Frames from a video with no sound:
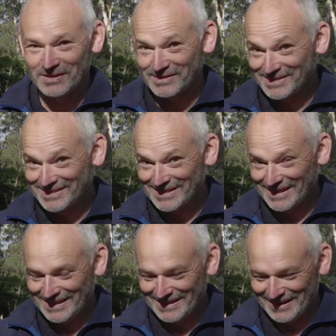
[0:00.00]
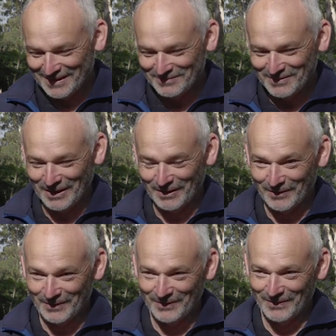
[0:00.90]
So there you go. Now,
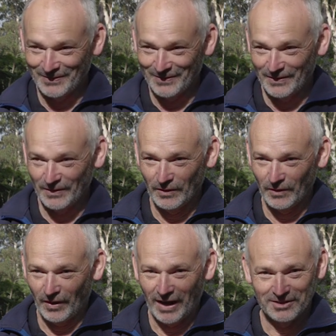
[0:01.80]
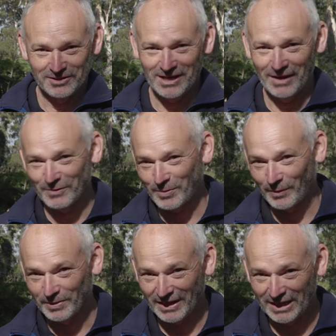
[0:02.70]
I didn't have the
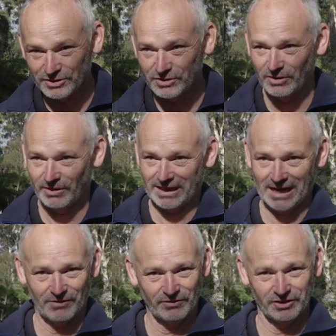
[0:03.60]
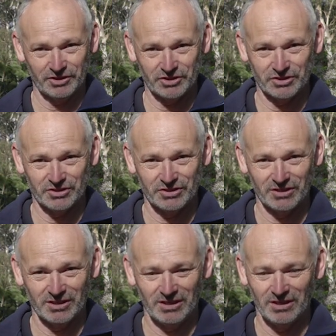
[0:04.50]
proper LUTs, so I can't really
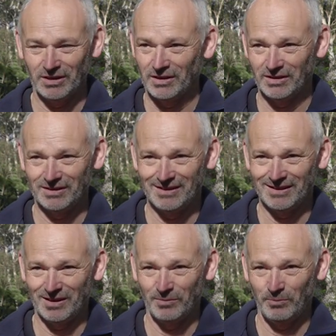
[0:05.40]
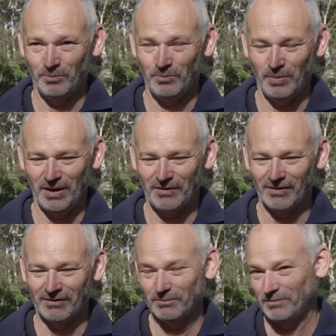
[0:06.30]
see and get a
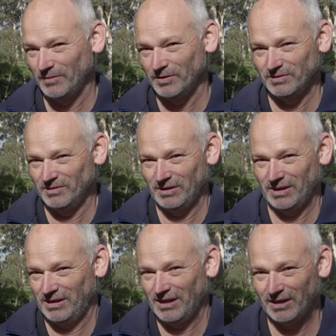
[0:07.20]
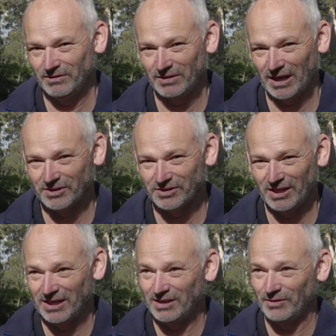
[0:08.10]
better,
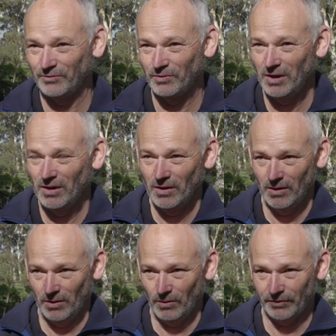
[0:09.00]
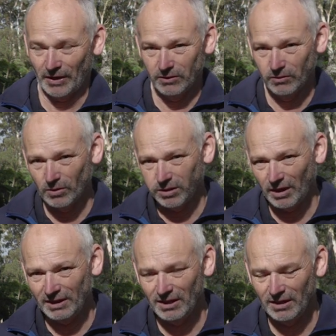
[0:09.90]
understanding of what they look
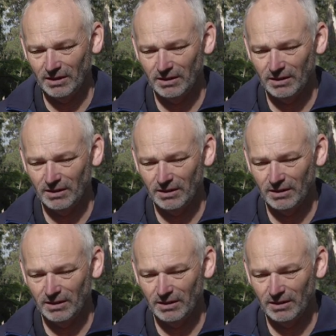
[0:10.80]
like.